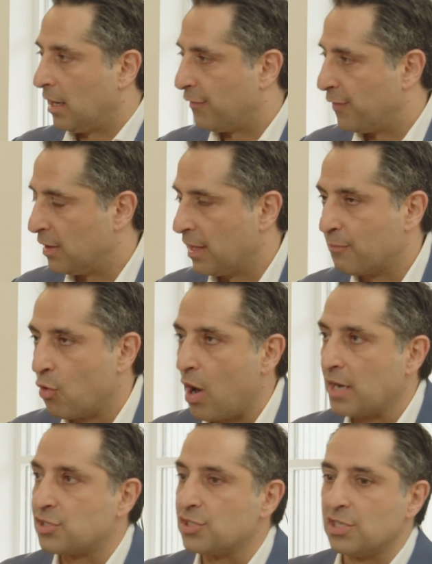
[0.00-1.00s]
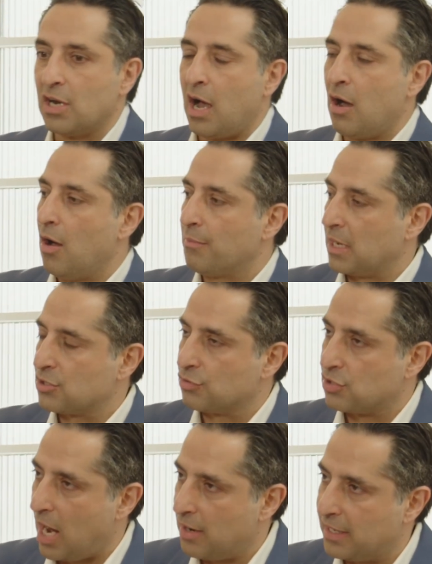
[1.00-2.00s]
I feel like more oxygen. Oh, I'm not so
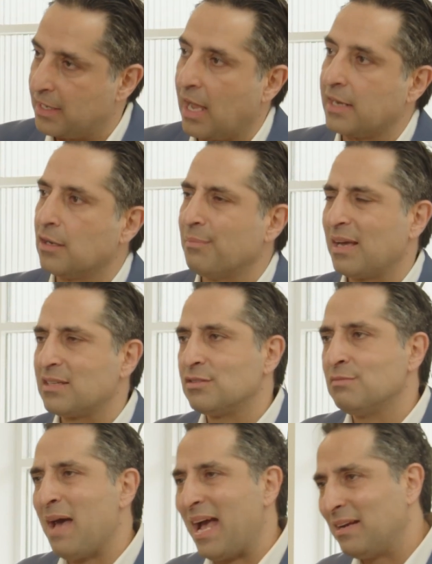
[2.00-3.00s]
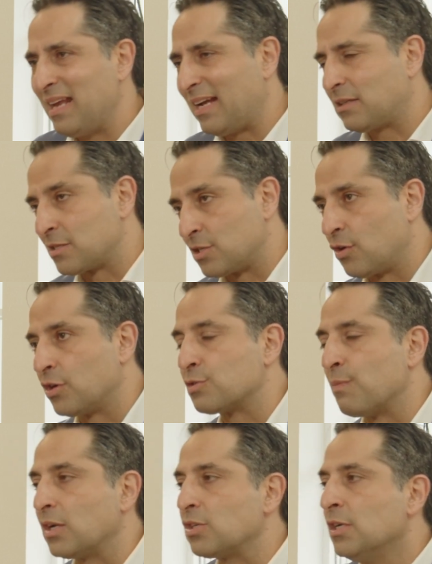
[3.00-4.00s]
tired at night. Oh, my neck doesn't hurt as much.